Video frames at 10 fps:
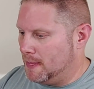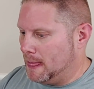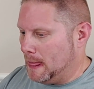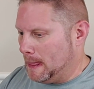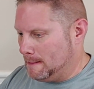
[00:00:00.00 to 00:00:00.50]

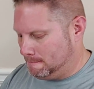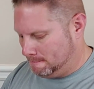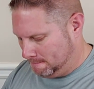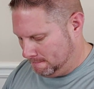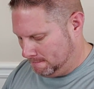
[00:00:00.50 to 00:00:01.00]

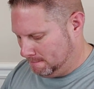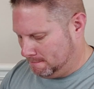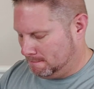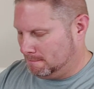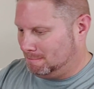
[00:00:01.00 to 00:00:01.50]

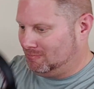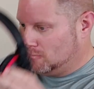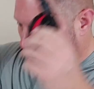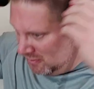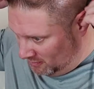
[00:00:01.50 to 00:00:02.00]

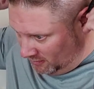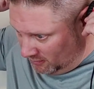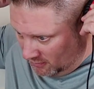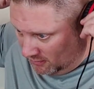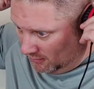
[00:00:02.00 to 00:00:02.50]

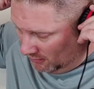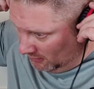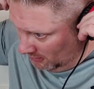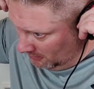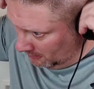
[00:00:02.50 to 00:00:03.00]

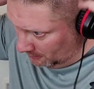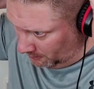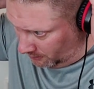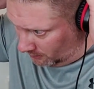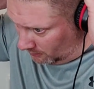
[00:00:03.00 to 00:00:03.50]

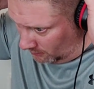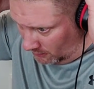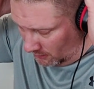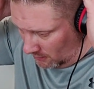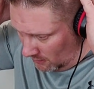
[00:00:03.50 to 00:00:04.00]

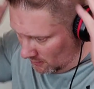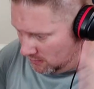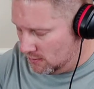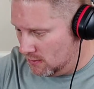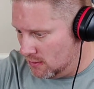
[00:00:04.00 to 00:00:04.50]

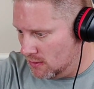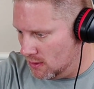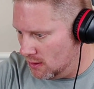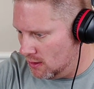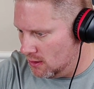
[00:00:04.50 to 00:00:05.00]

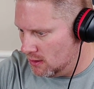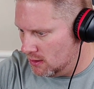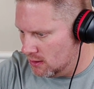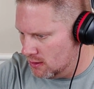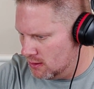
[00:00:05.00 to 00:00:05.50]

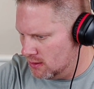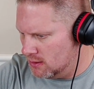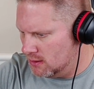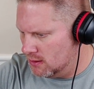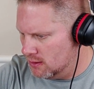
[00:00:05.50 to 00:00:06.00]

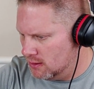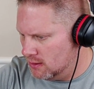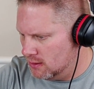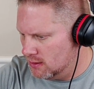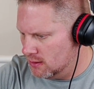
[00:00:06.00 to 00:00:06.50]

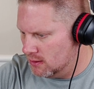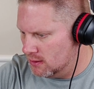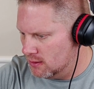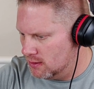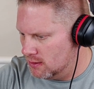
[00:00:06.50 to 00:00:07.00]

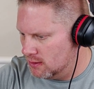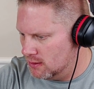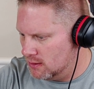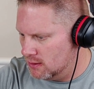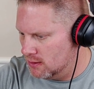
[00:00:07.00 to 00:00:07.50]

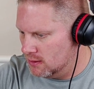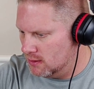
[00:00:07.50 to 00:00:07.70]
[no speech]